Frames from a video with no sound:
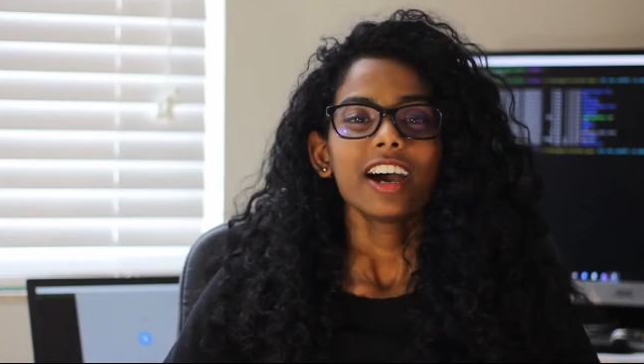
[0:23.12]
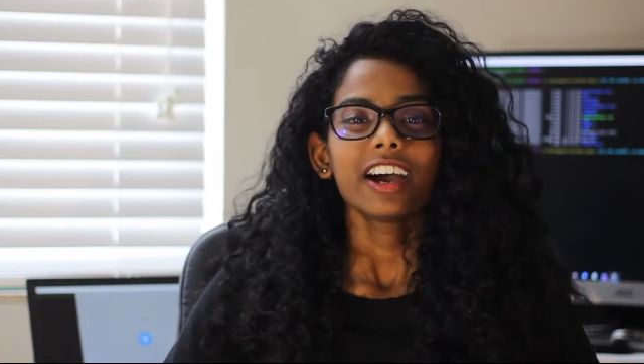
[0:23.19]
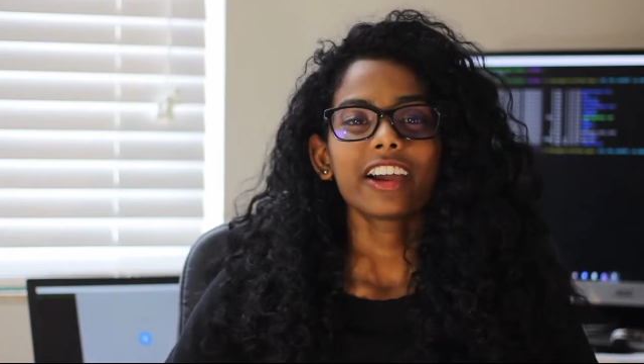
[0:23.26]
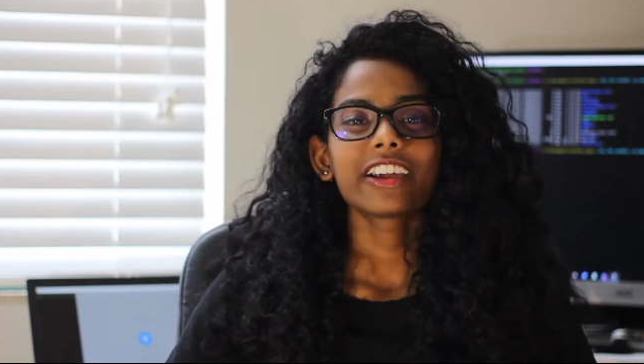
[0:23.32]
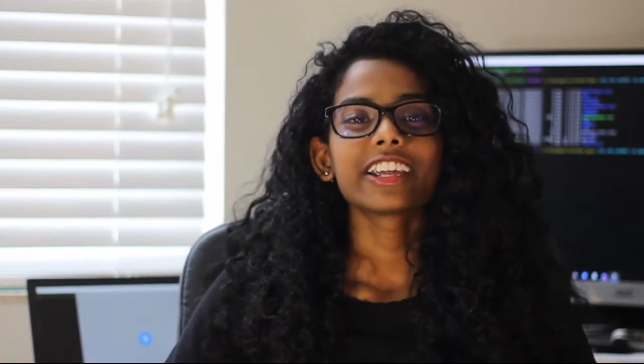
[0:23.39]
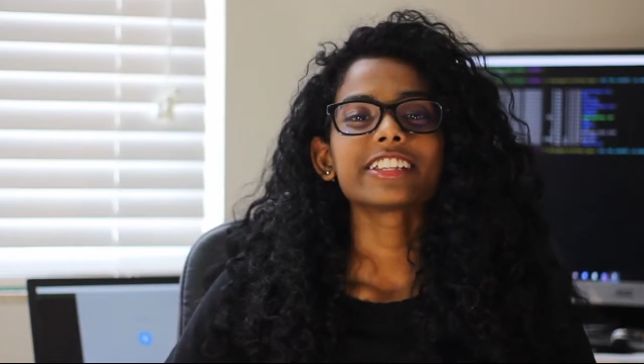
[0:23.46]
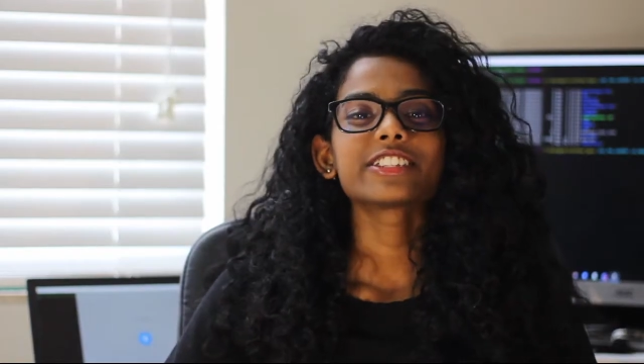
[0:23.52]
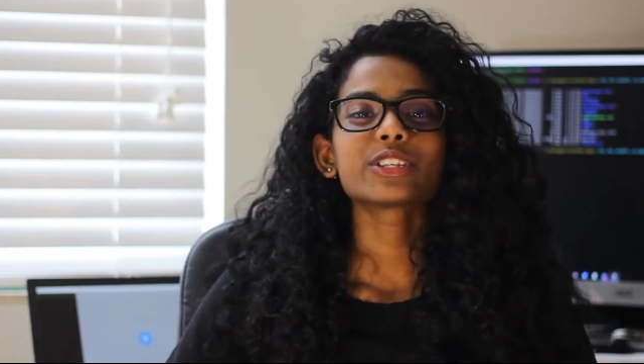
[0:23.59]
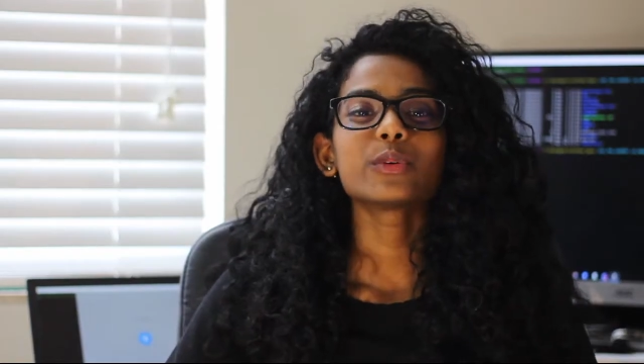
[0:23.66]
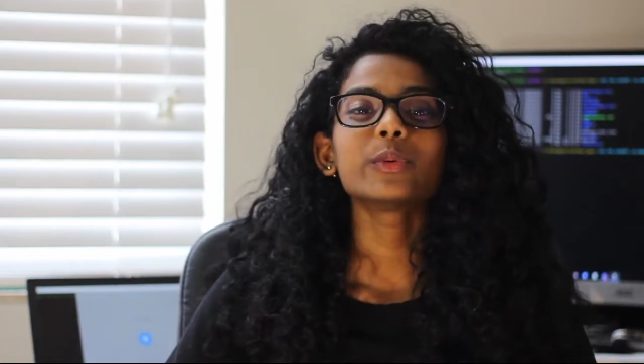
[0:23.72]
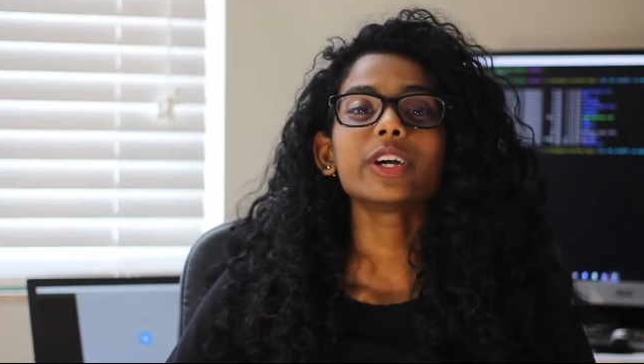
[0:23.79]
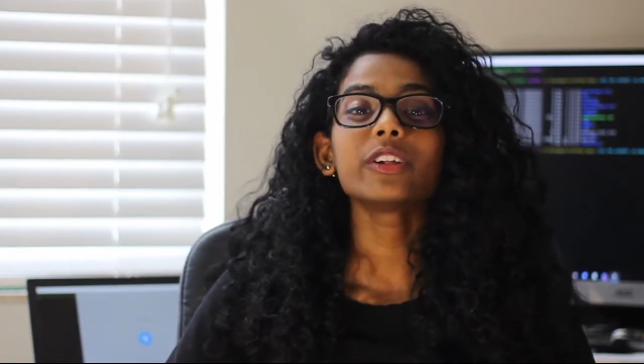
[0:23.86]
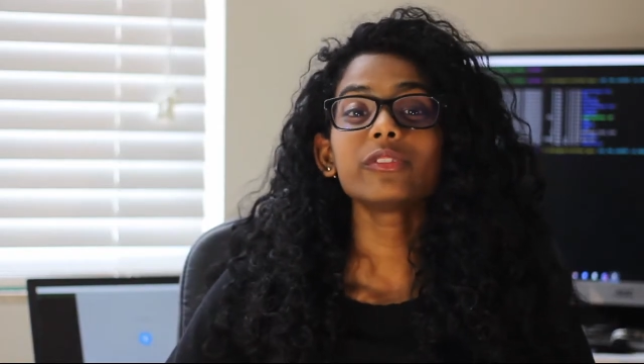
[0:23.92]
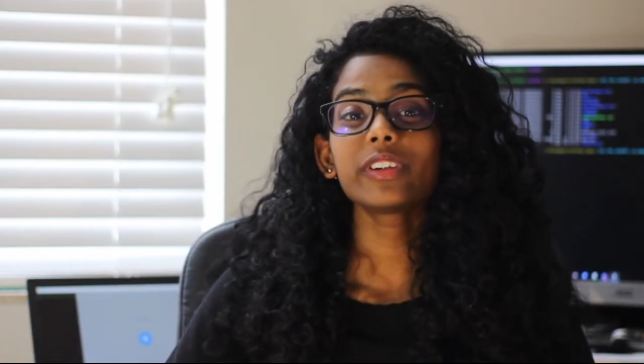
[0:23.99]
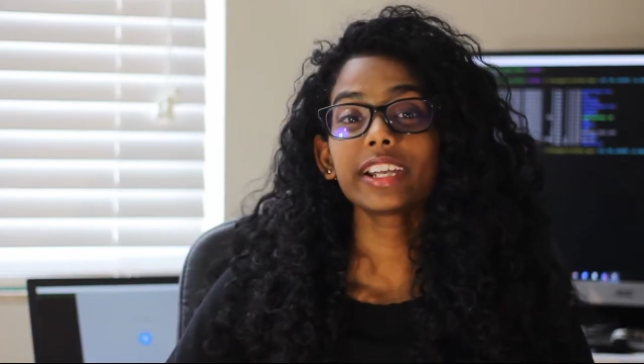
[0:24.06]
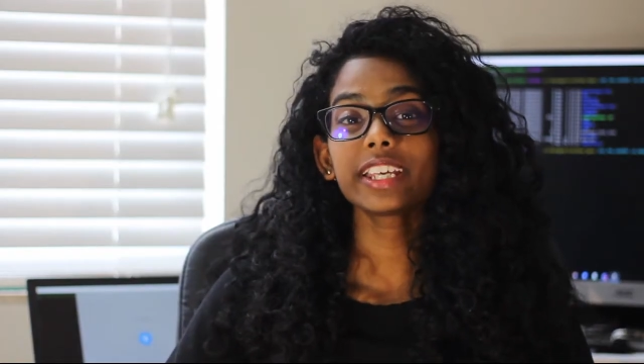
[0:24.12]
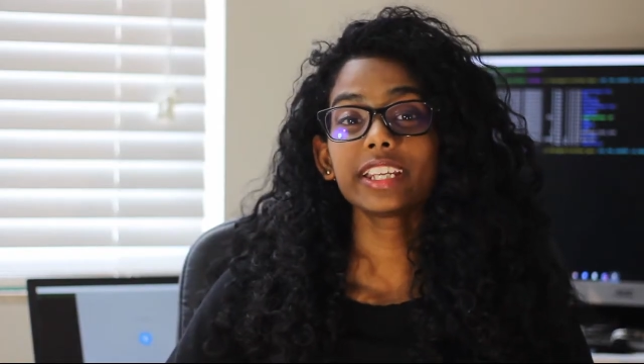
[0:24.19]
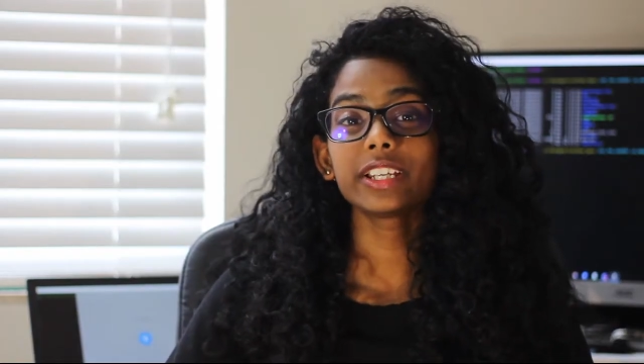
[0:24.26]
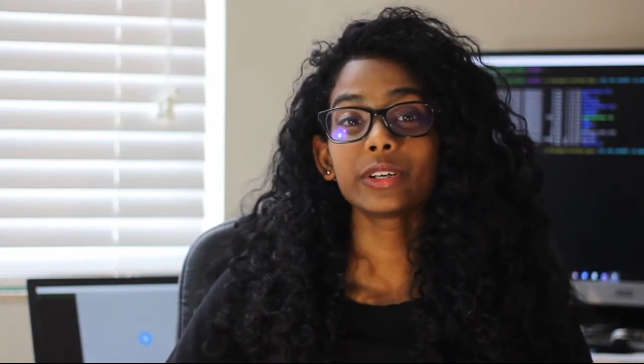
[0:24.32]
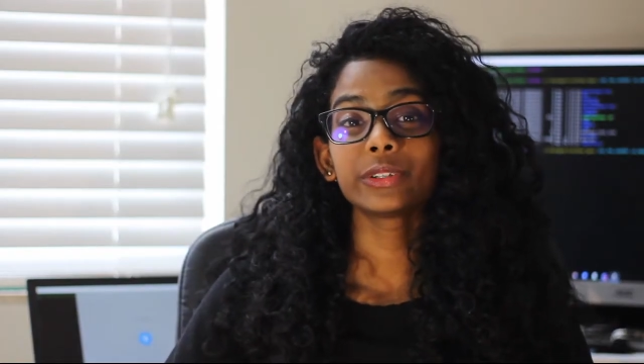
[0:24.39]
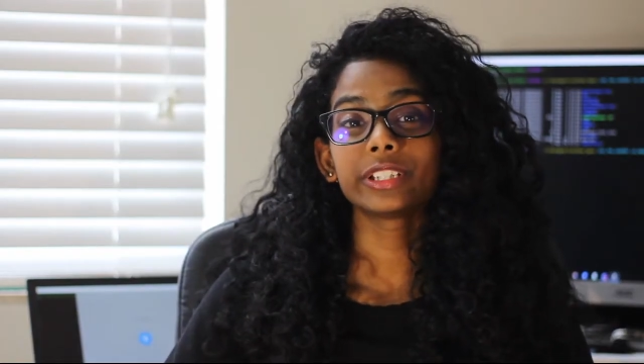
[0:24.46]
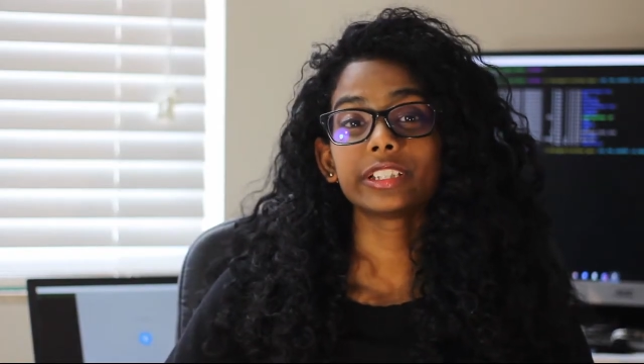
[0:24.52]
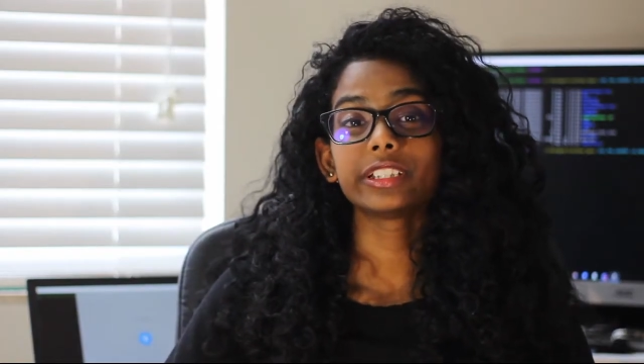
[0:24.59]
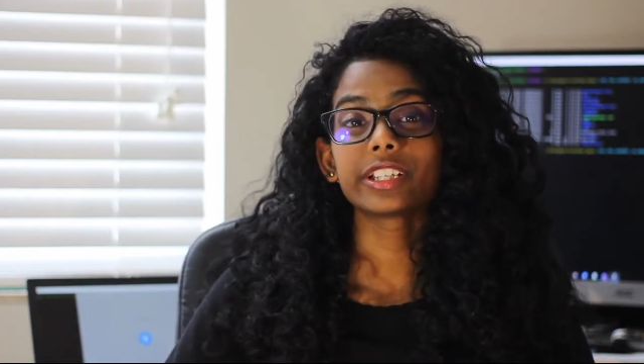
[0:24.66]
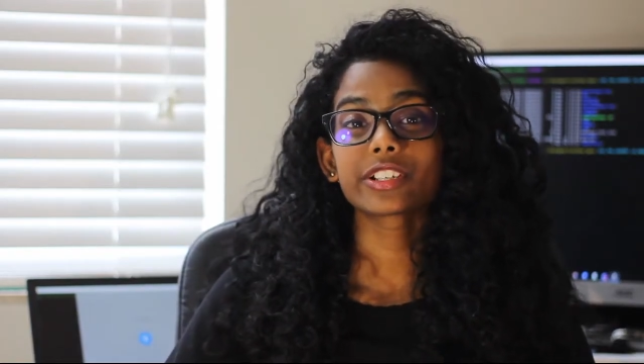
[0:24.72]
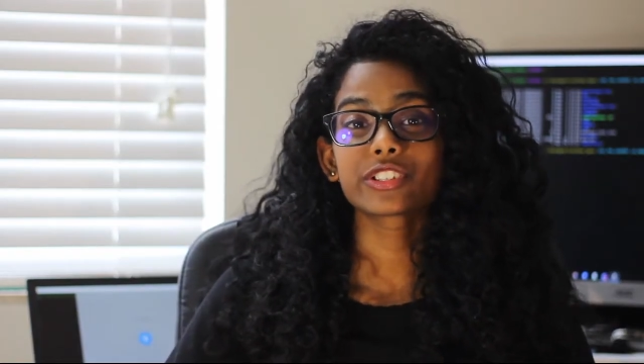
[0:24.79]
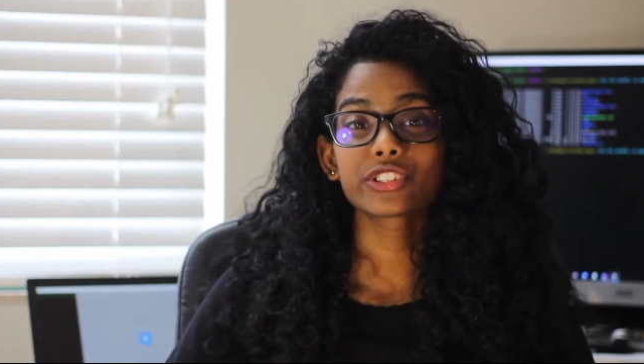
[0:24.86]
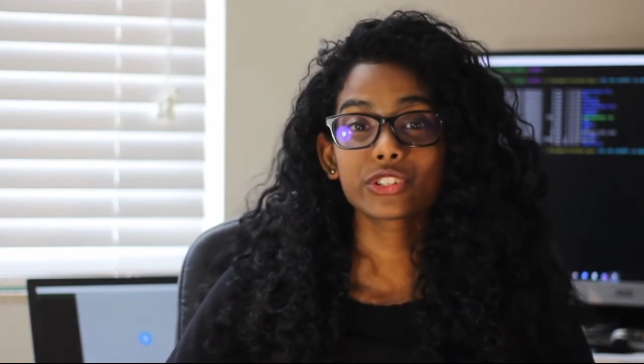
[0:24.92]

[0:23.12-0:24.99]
Alright, so we already know that there's